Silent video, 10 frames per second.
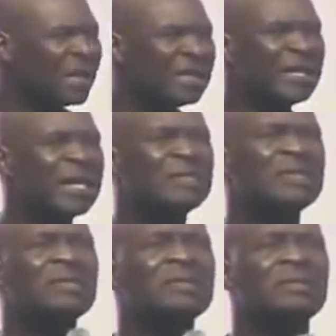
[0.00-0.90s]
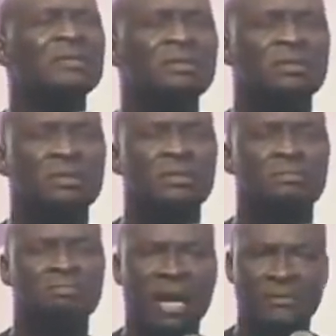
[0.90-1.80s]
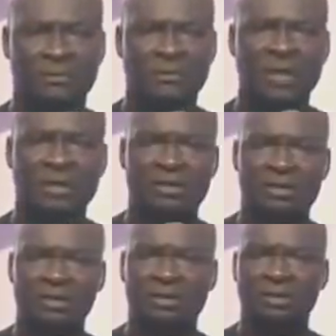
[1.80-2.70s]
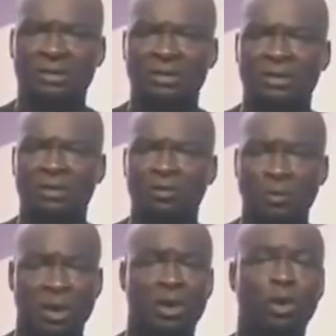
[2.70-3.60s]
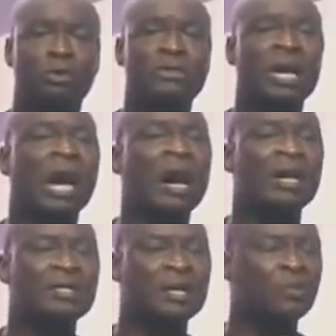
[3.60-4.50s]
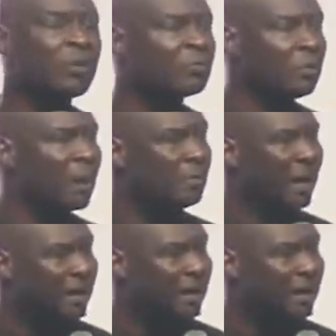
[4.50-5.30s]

And yet, by faith, we closed our eyes away from our